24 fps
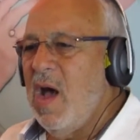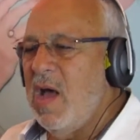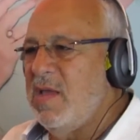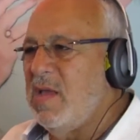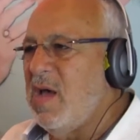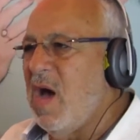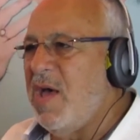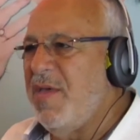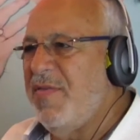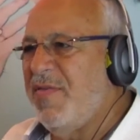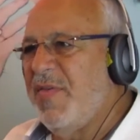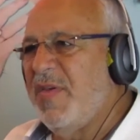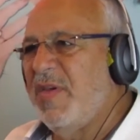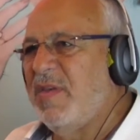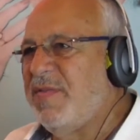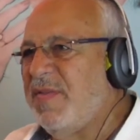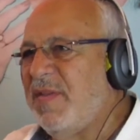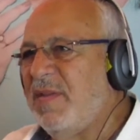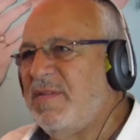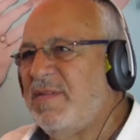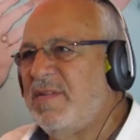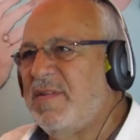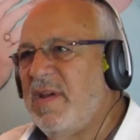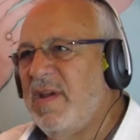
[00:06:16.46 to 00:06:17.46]
I think
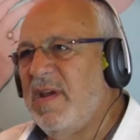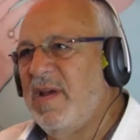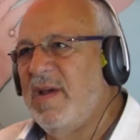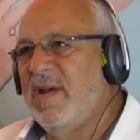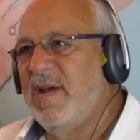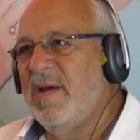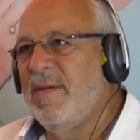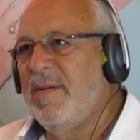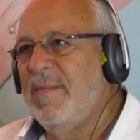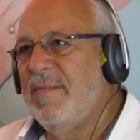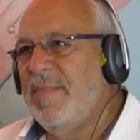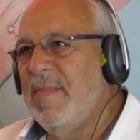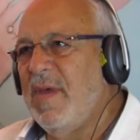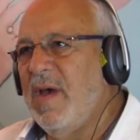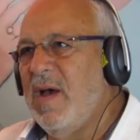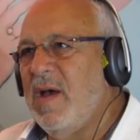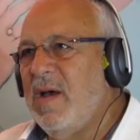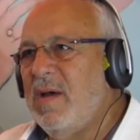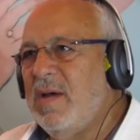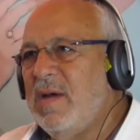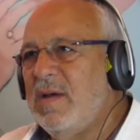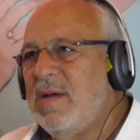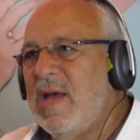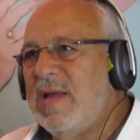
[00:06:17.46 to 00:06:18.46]
that
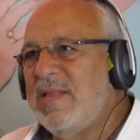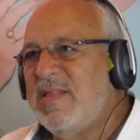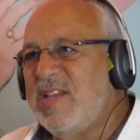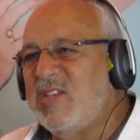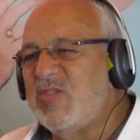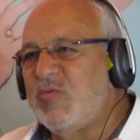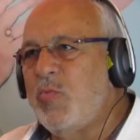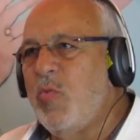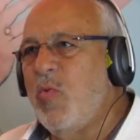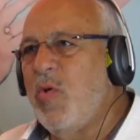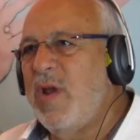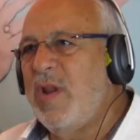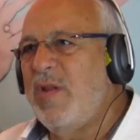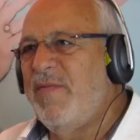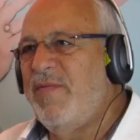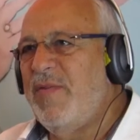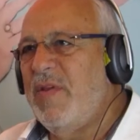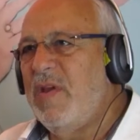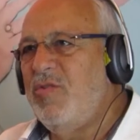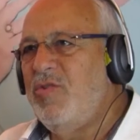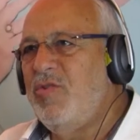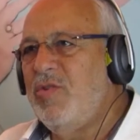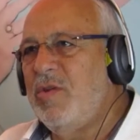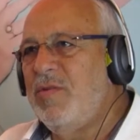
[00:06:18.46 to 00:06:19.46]
at this point, if
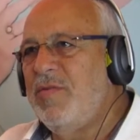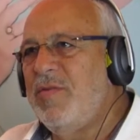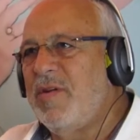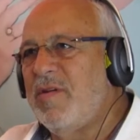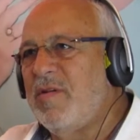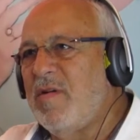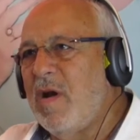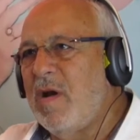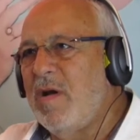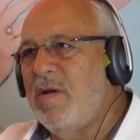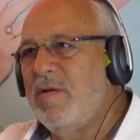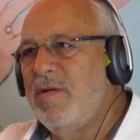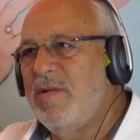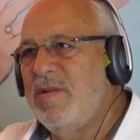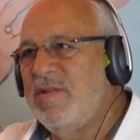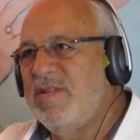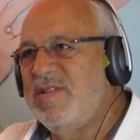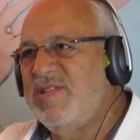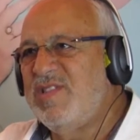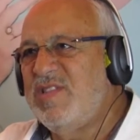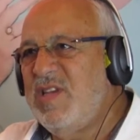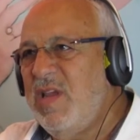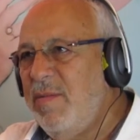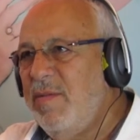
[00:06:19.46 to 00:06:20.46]
there are
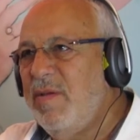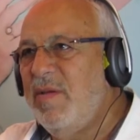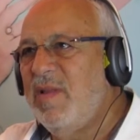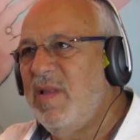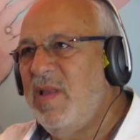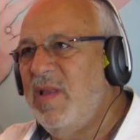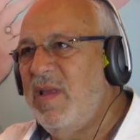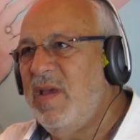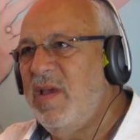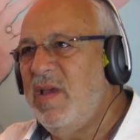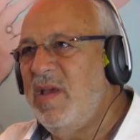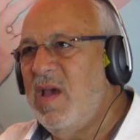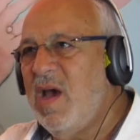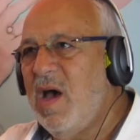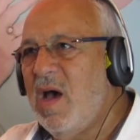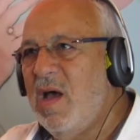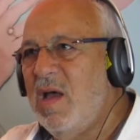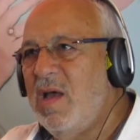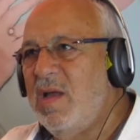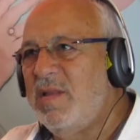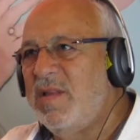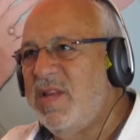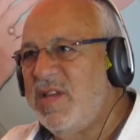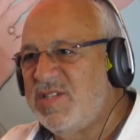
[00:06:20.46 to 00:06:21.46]
seemingly
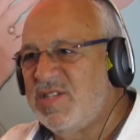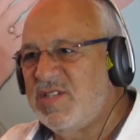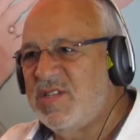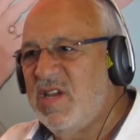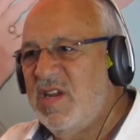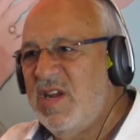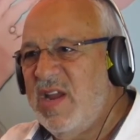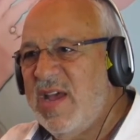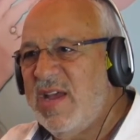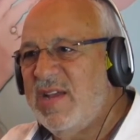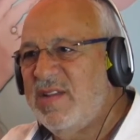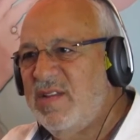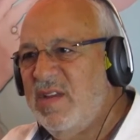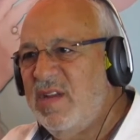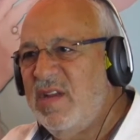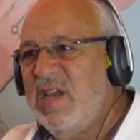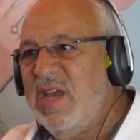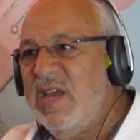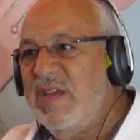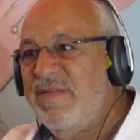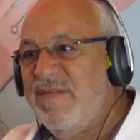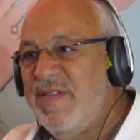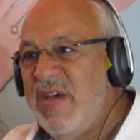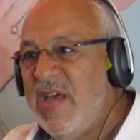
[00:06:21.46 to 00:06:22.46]
disconnected
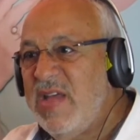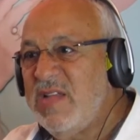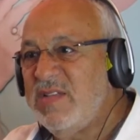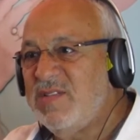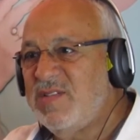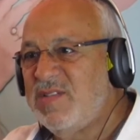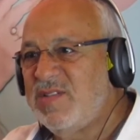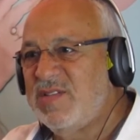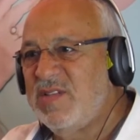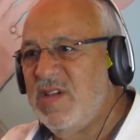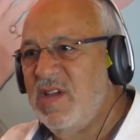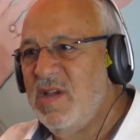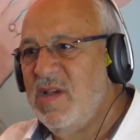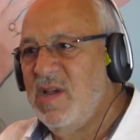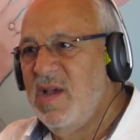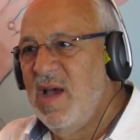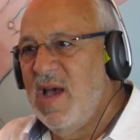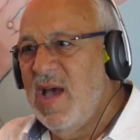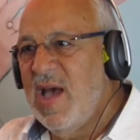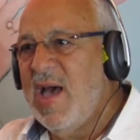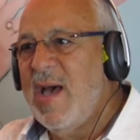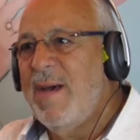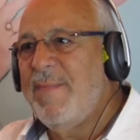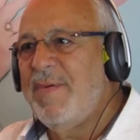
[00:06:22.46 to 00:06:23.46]
events
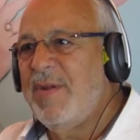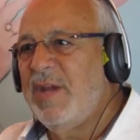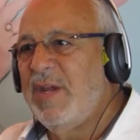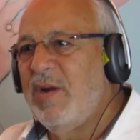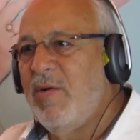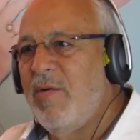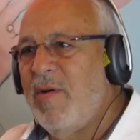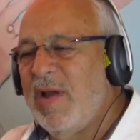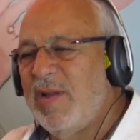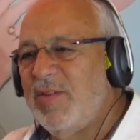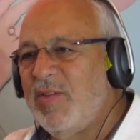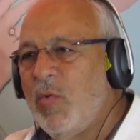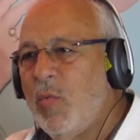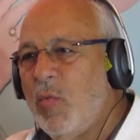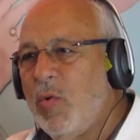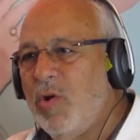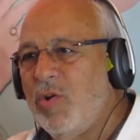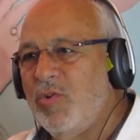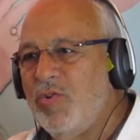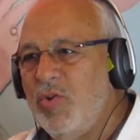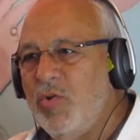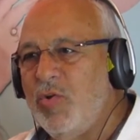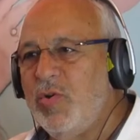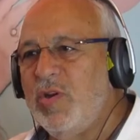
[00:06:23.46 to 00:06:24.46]
happening around the
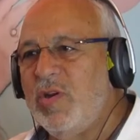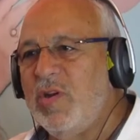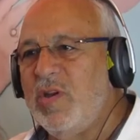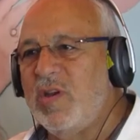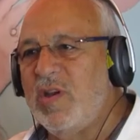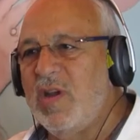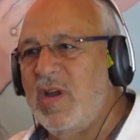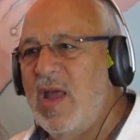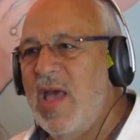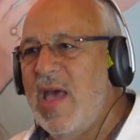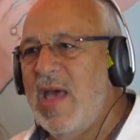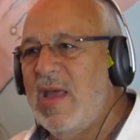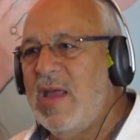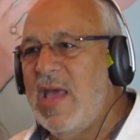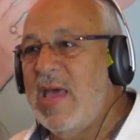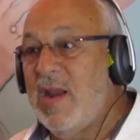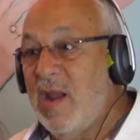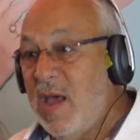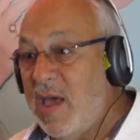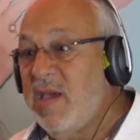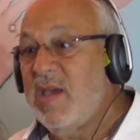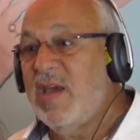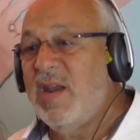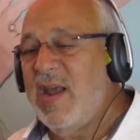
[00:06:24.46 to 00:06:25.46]
world, you could, and
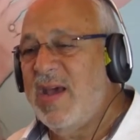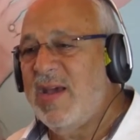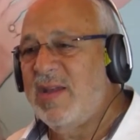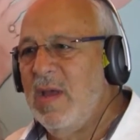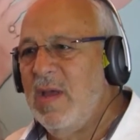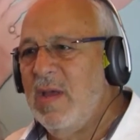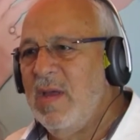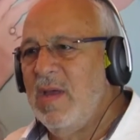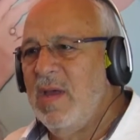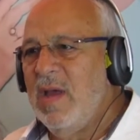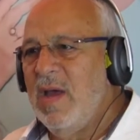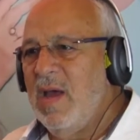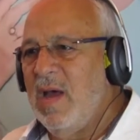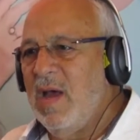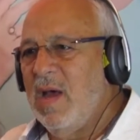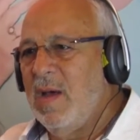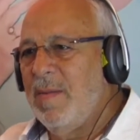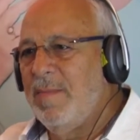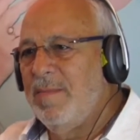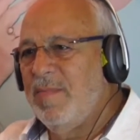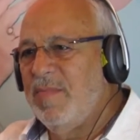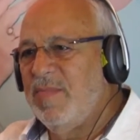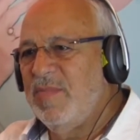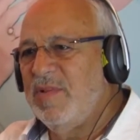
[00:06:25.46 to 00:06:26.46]
I connect them.
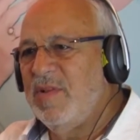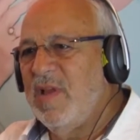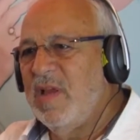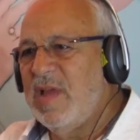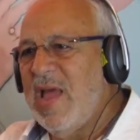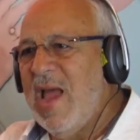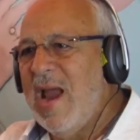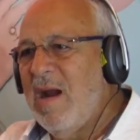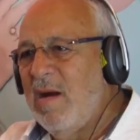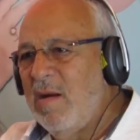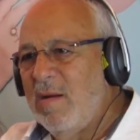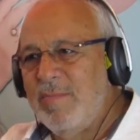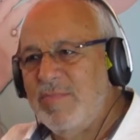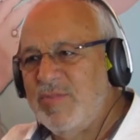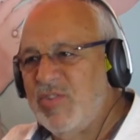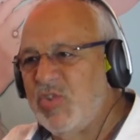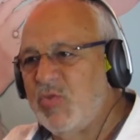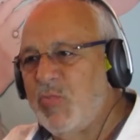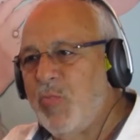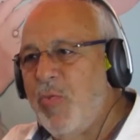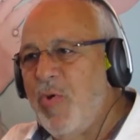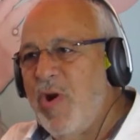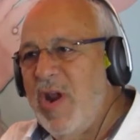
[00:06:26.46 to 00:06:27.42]
Arab